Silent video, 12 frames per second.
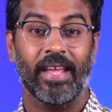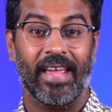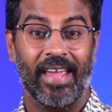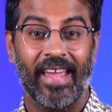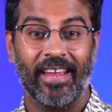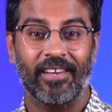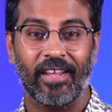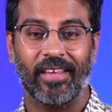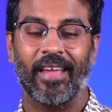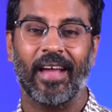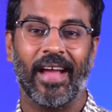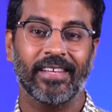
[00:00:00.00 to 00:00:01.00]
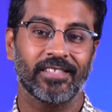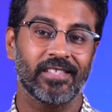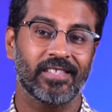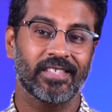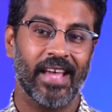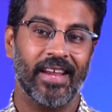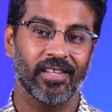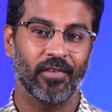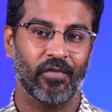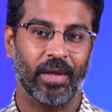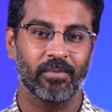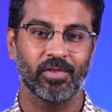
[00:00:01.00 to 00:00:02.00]
The A80K hides inside the
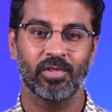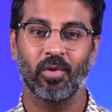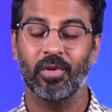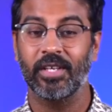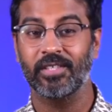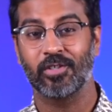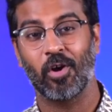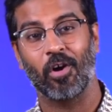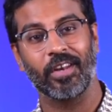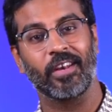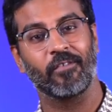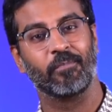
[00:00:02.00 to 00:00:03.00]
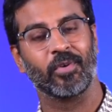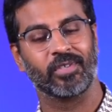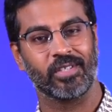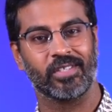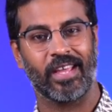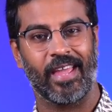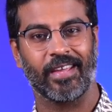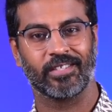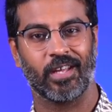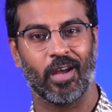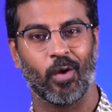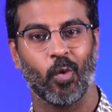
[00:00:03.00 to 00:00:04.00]
frame Sony's cognitive processor
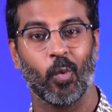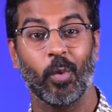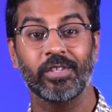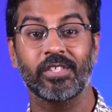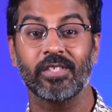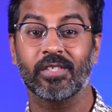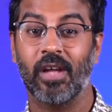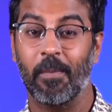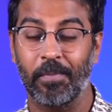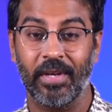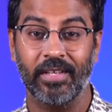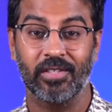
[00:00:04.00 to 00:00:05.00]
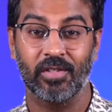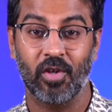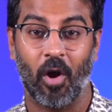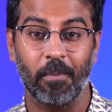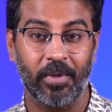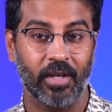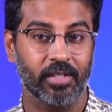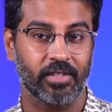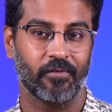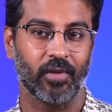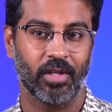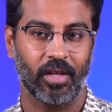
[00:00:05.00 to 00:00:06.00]
XR, which is company's top tier
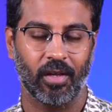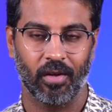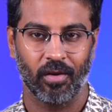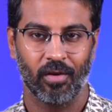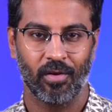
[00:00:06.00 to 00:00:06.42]
chip for the year.